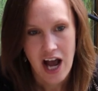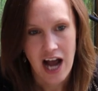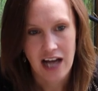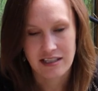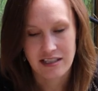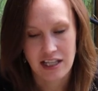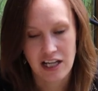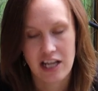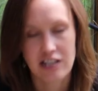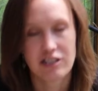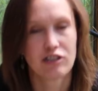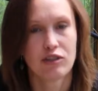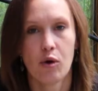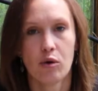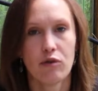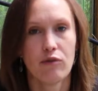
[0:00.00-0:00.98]
it's like,
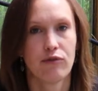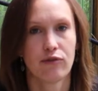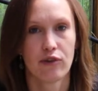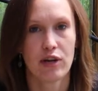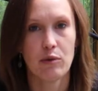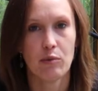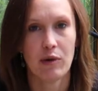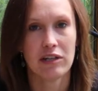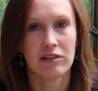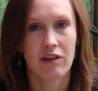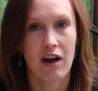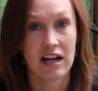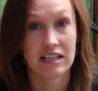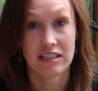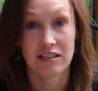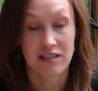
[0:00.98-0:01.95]
it's total free will,
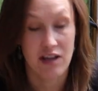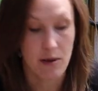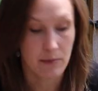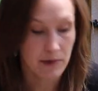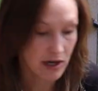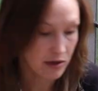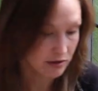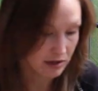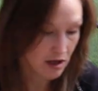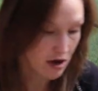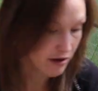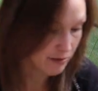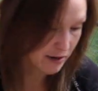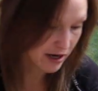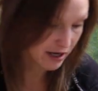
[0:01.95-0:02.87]
guys. And it's coming out in a lot of